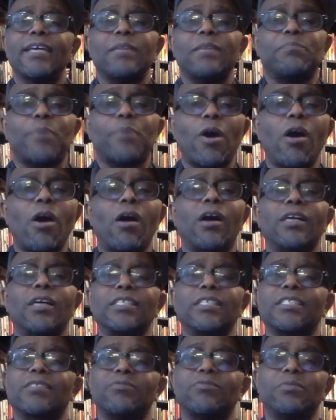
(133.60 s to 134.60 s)

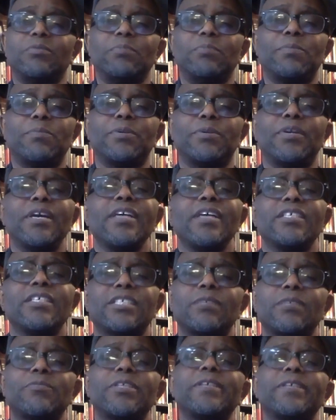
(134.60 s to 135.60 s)
pause to remember
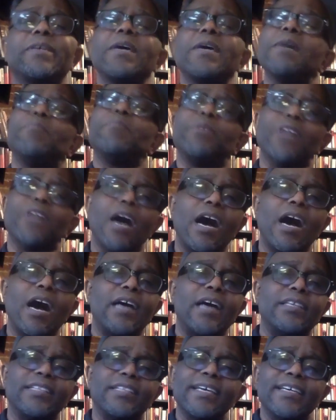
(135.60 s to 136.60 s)
something
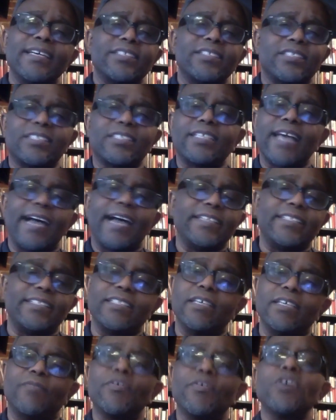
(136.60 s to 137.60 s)
beyond just the
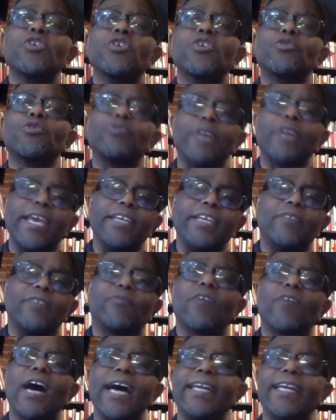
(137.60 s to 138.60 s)
idea of creative
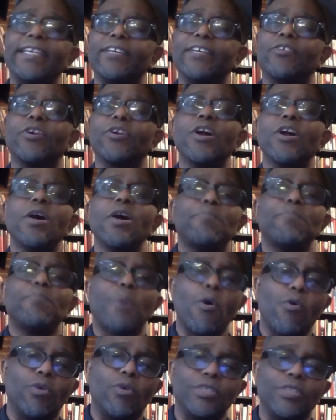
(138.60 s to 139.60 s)
writing,
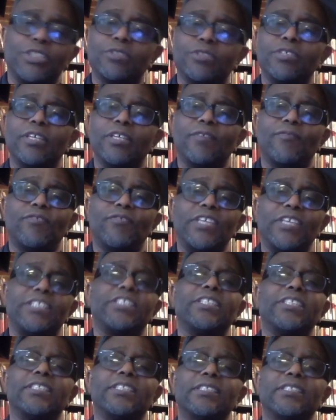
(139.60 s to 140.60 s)
poetry, or
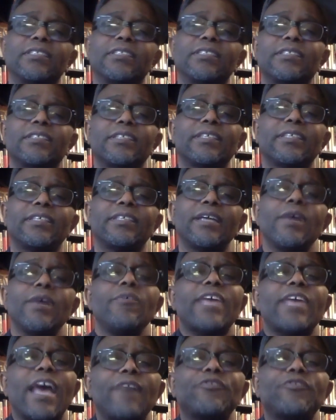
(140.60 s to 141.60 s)
fiction.
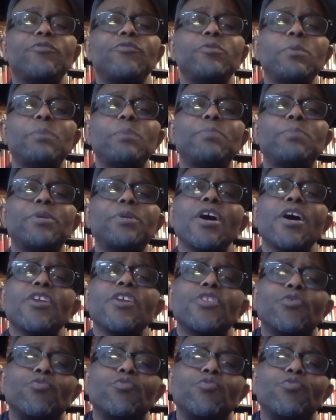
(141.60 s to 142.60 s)
We have to remember
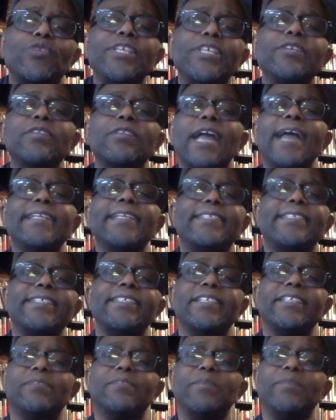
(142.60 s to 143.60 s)
the real
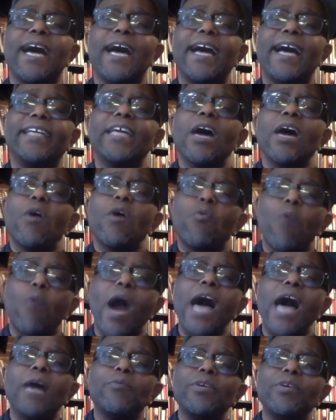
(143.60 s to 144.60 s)
idea behind
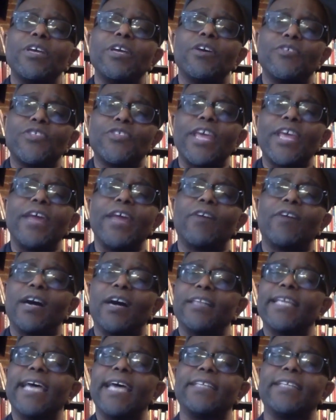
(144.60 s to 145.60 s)
why we are there
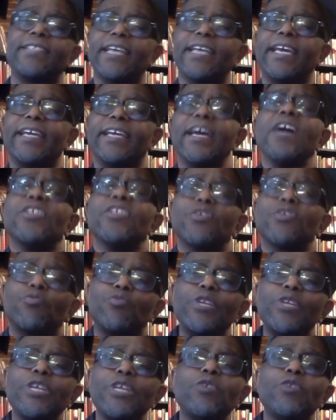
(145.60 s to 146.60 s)
on that day, the
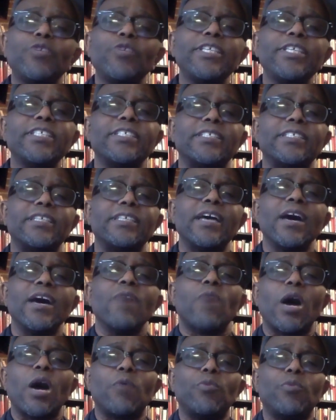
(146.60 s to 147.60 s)
real reason
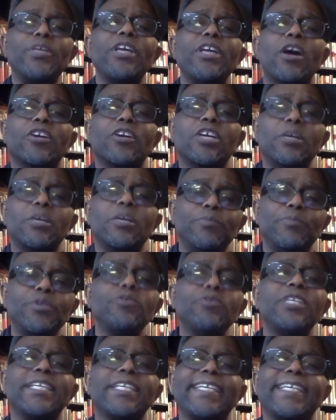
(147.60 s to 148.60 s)
why we are
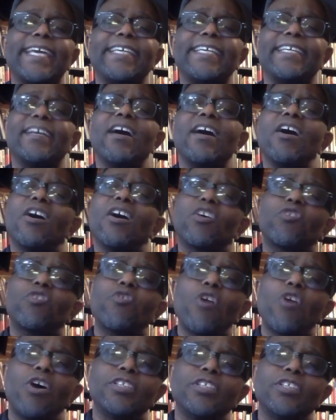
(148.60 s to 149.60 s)
communicating
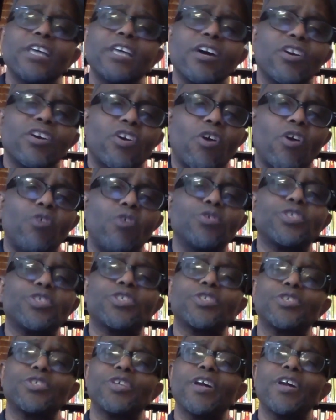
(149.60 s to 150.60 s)
across
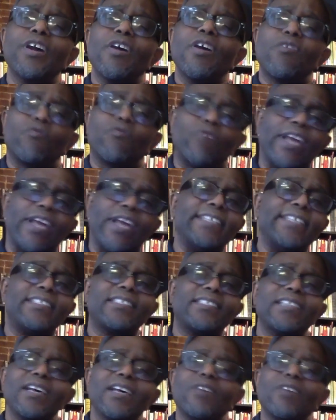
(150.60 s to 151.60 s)
culture,
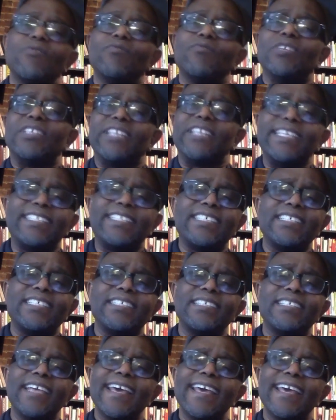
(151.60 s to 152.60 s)
race,
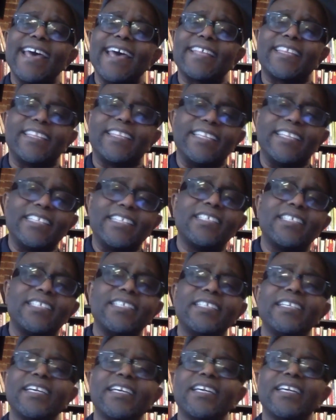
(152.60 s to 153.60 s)
religion,
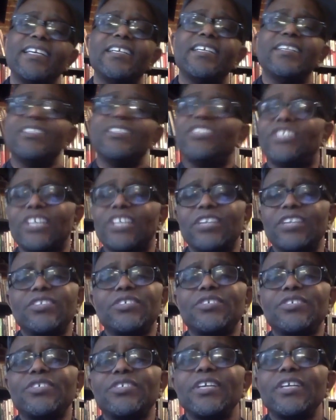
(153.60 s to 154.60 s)
ethnicity,
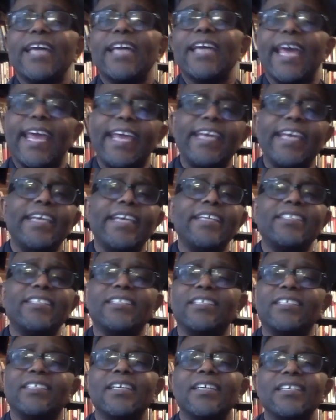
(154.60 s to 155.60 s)
gender, age,
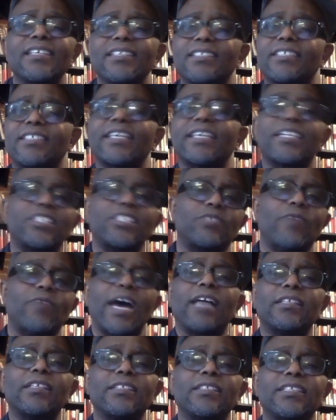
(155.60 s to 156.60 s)
and
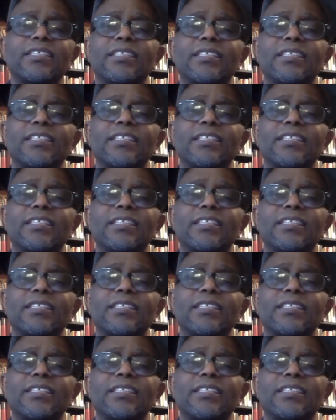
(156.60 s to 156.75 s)
sexuality